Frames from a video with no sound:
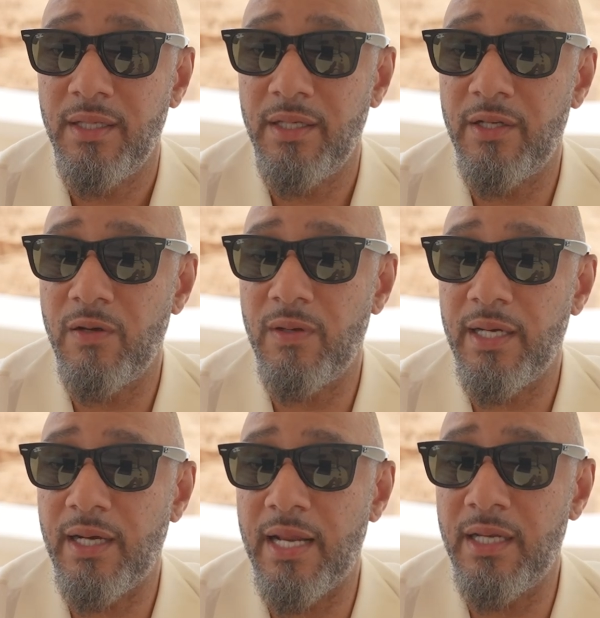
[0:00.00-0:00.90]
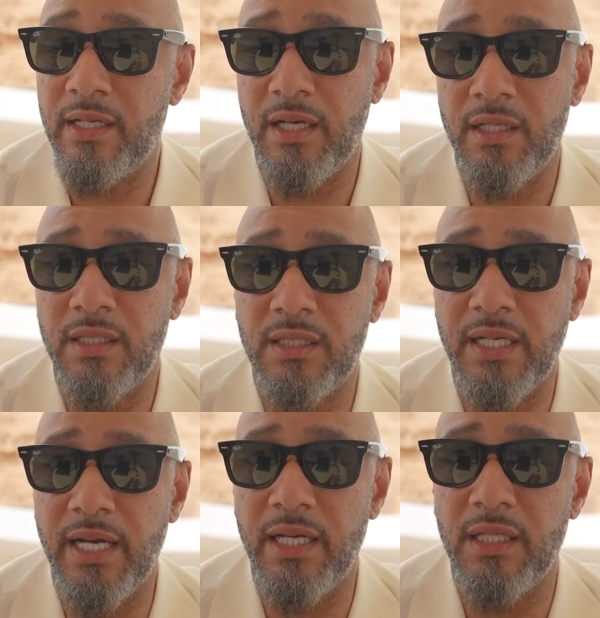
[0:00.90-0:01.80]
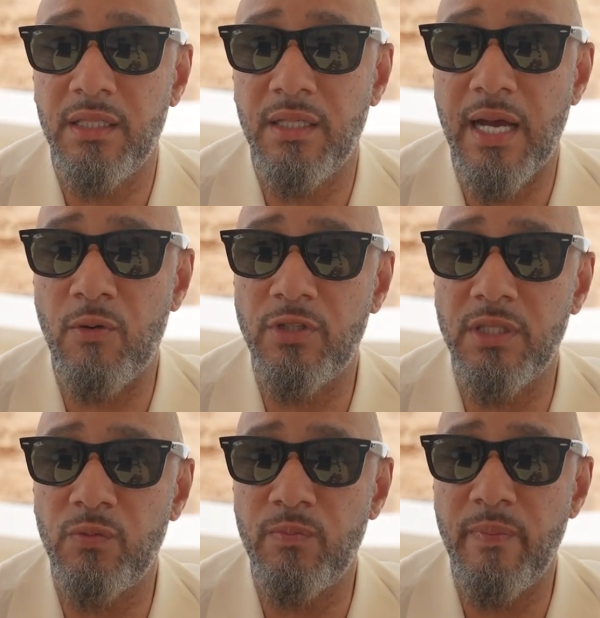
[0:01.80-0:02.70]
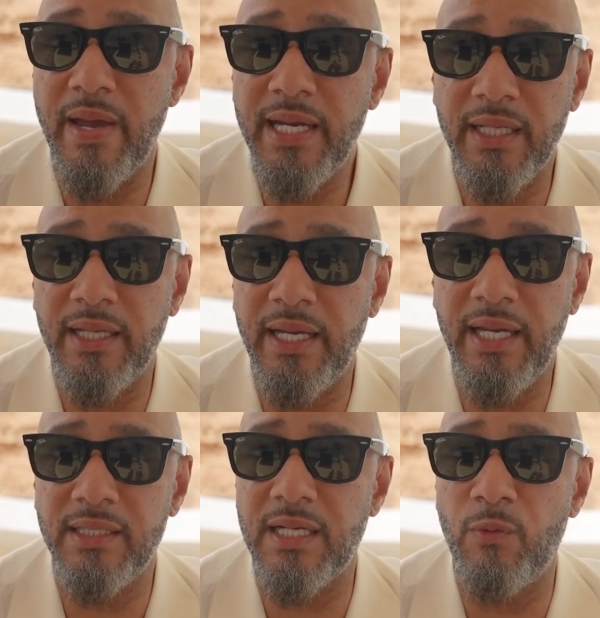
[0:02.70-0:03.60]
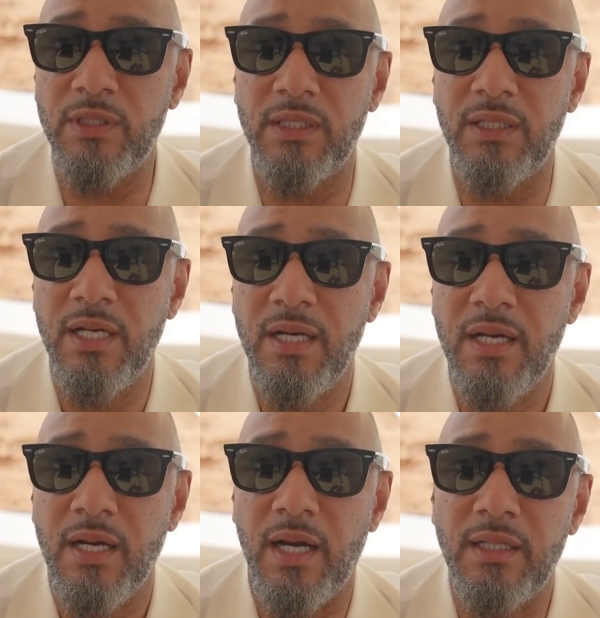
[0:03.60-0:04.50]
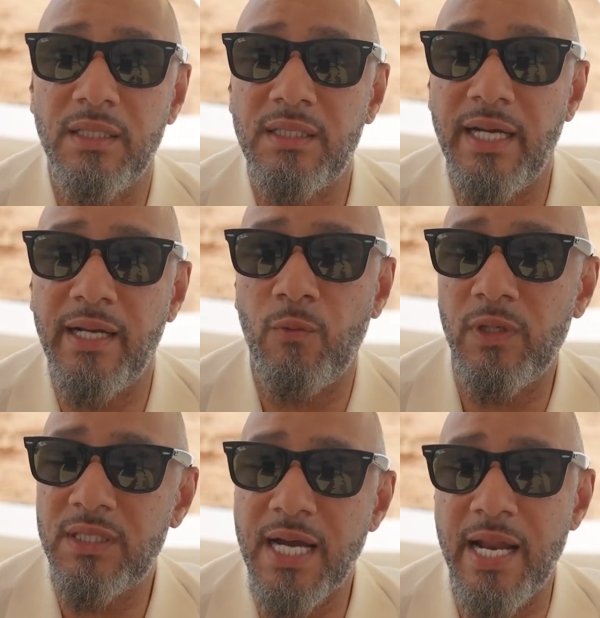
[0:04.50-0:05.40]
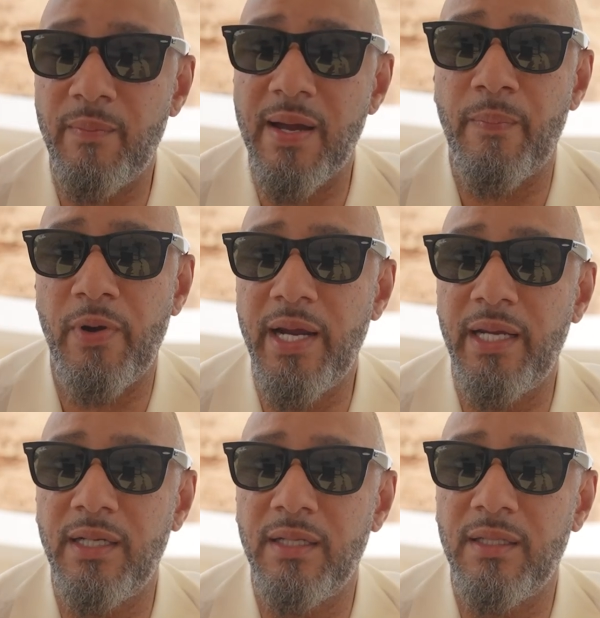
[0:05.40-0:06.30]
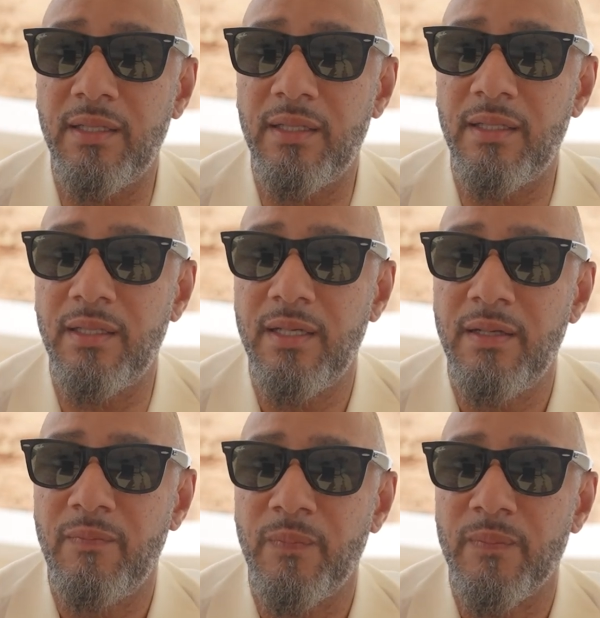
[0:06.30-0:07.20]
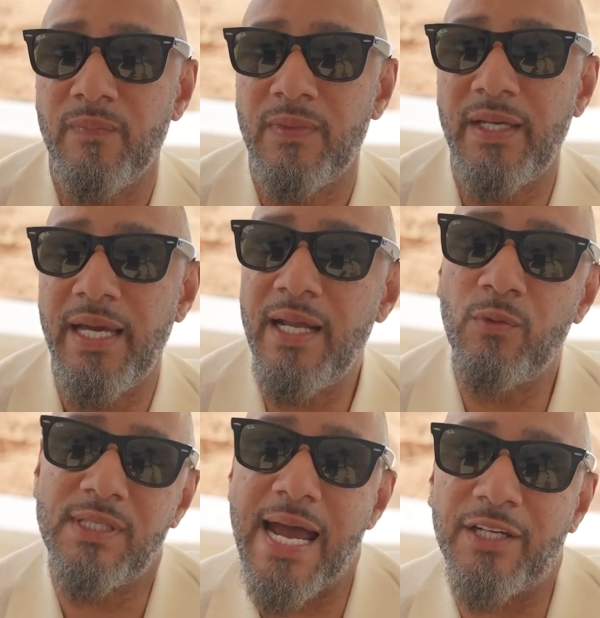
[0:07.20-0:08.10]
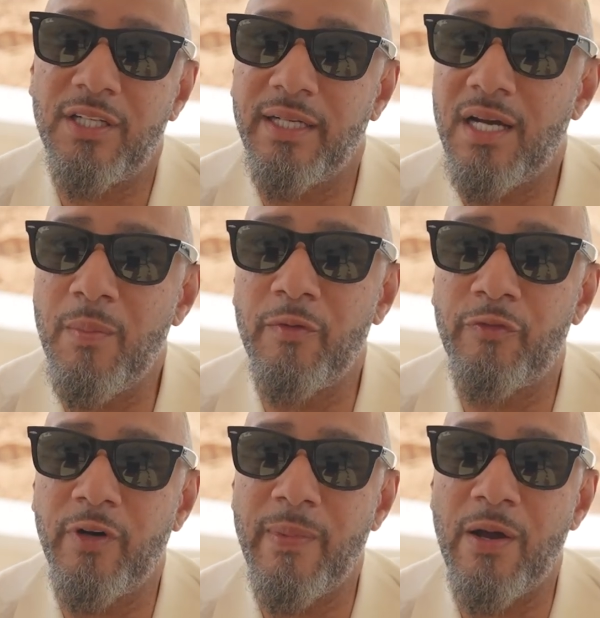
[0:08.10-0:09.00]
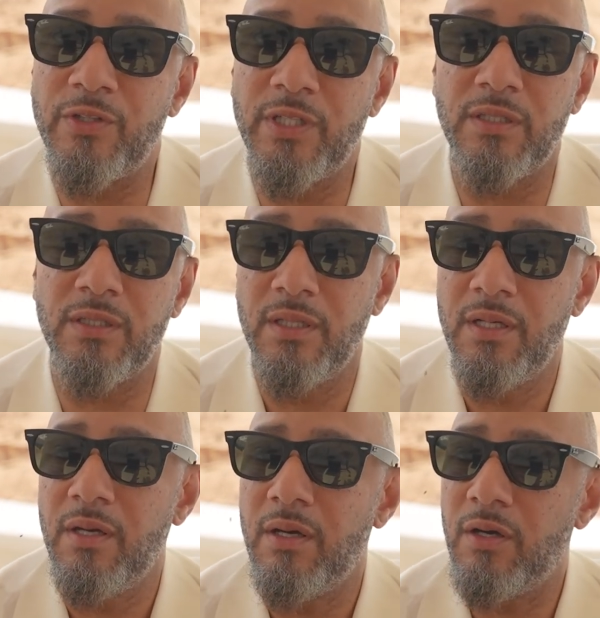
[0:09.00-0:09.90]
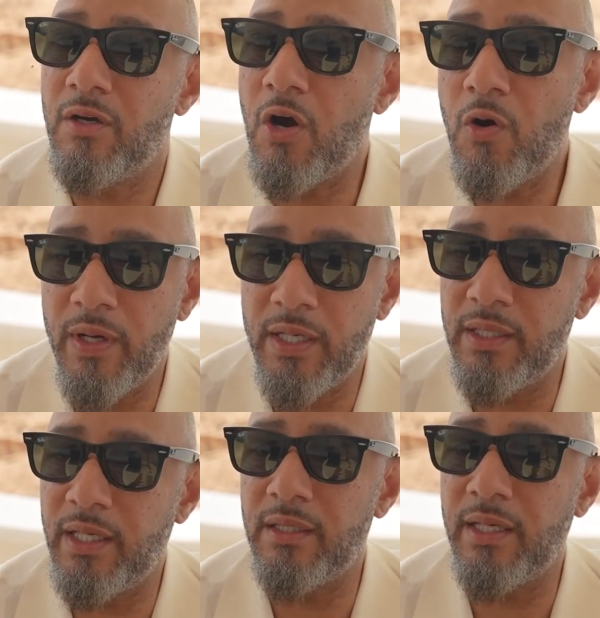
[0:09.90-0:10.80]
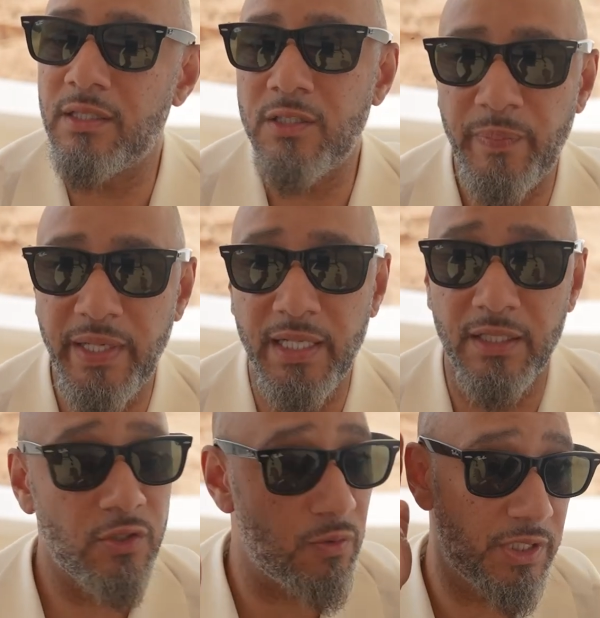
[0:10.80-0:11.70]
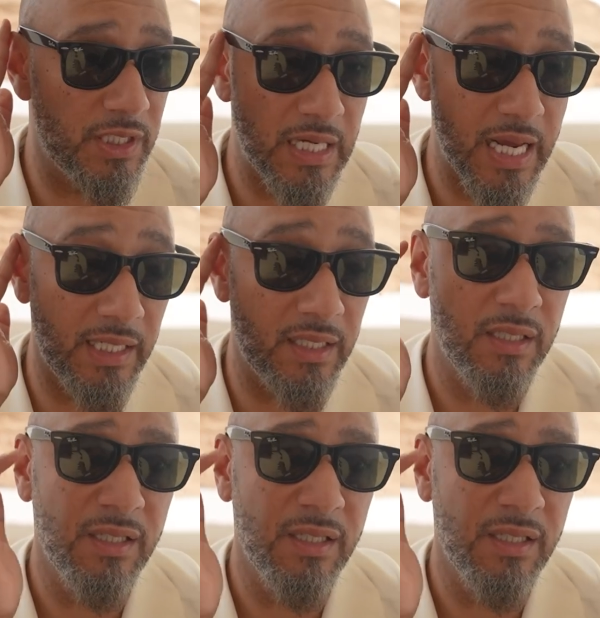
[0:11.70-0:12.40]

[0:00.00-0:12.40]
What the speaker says: Like, I didn't understand. I was just making the hits. I wasn't understanding which side of my brain the hit was actually coming from. I was just going and speeding. So it's just like